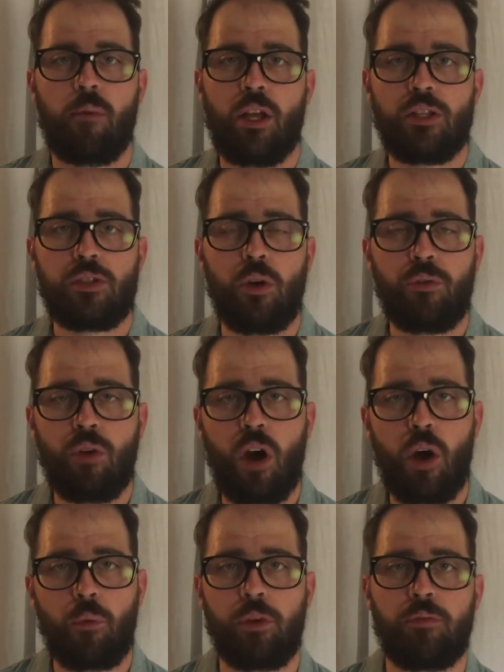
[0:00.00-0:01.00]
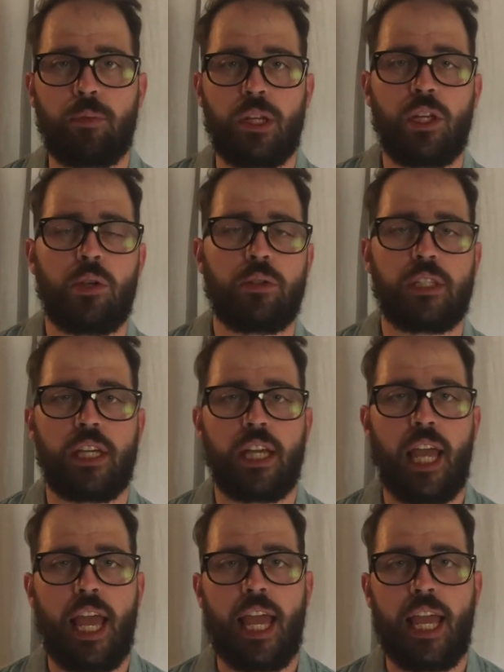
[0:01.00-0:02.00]
So far, we've been
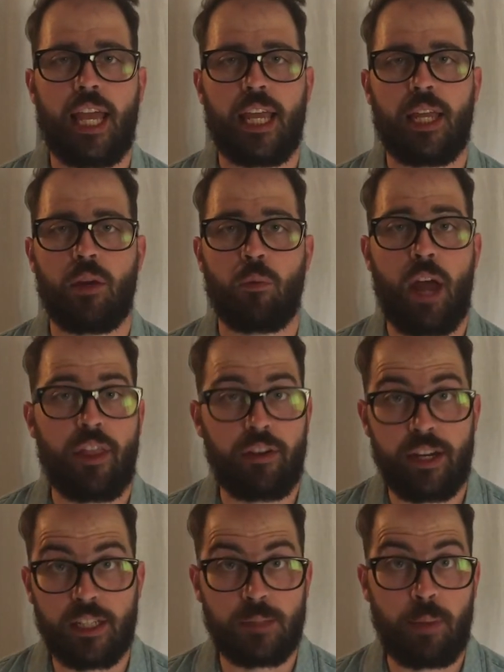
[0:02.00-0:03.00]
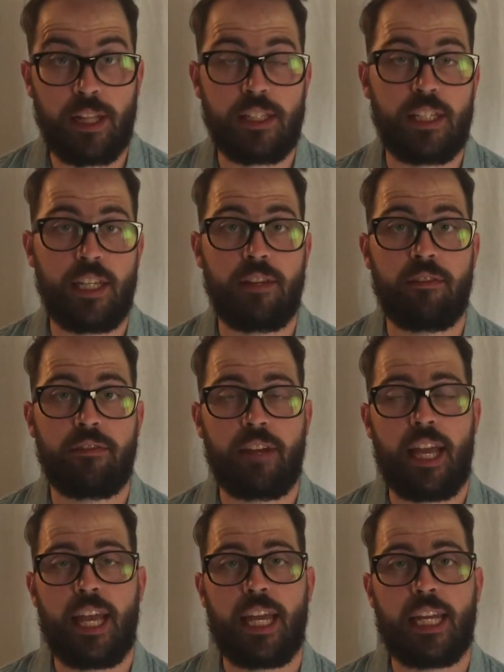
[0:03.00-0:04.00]
using a rather inexpensive
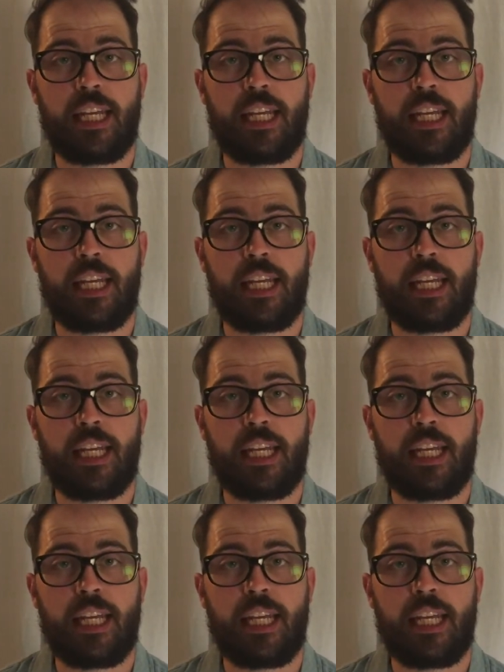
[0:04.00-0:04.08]
and